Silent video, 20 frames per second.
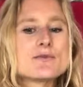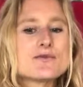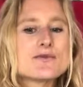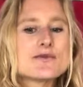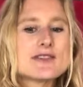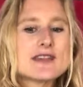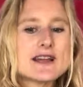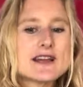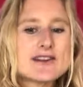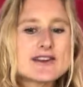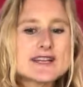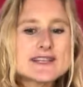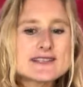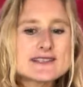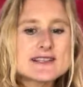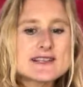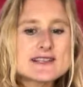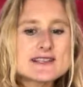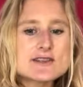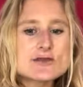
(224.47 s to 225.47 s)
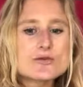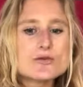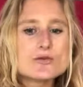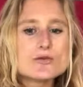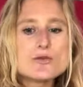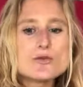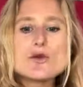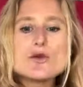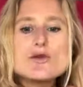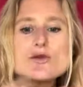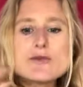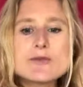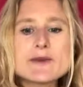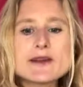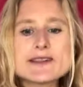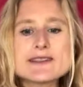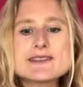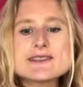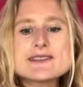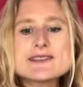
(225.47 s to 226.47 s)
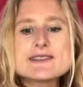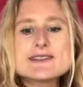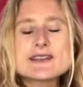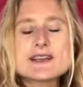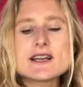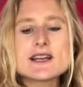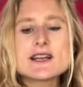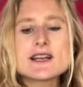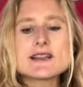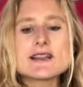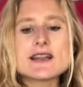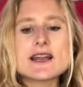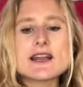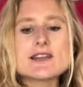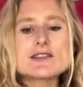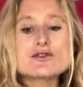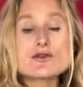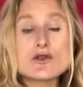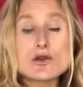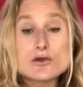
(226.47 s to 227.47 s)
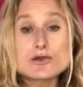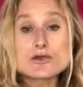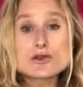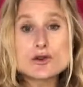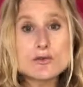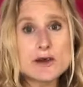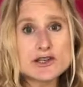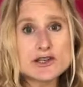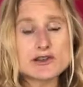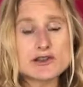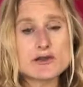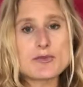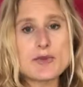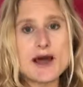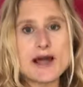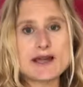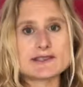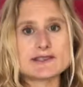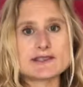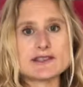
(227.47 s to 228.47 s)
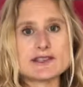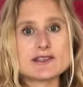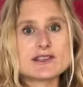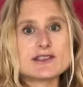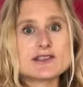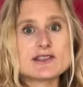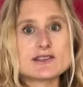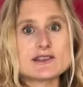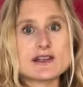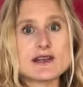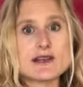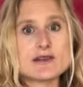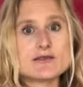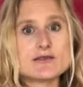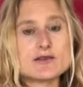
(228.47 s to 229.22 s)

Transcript: there is this movement that has grown so much in the past years that